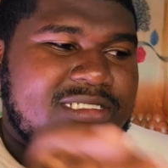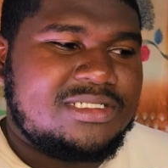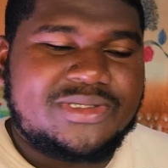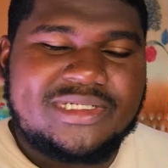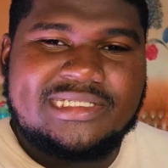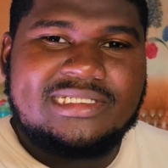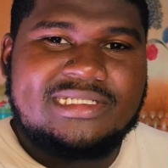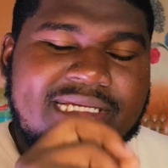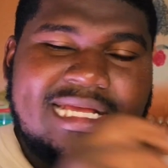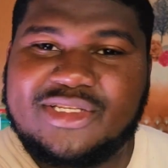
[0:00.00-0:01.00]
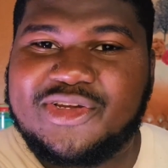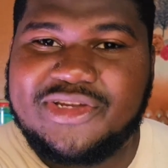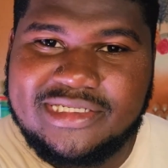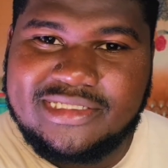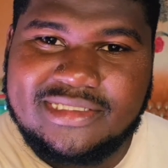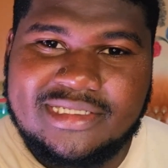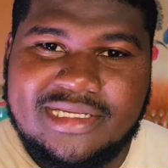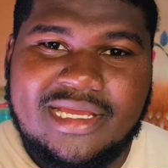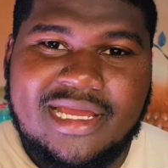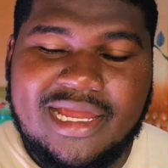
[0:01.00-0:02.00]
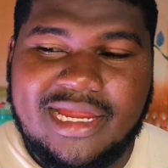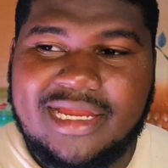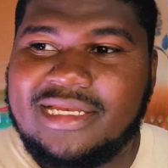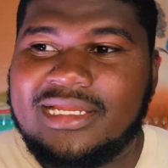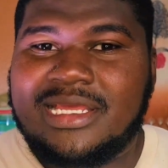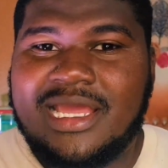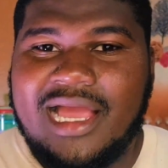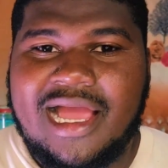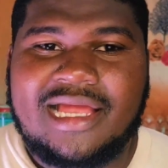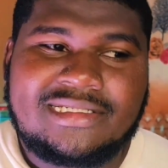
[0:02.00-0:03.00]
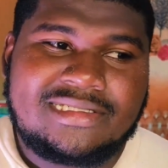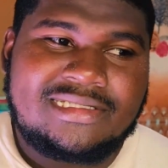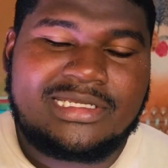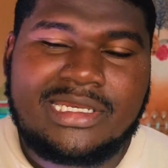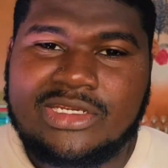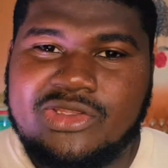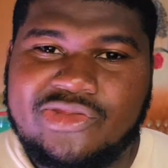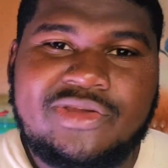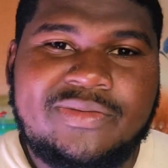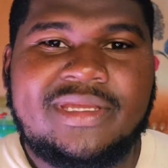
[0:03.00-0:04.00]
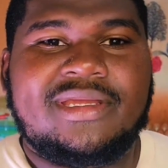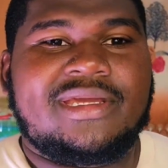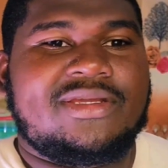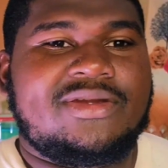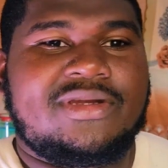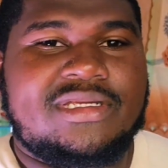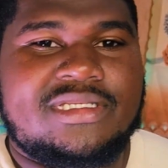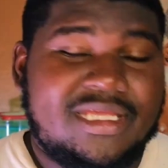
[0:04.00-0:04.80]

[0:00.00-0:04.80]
different categories. Alright, and there's three main categories.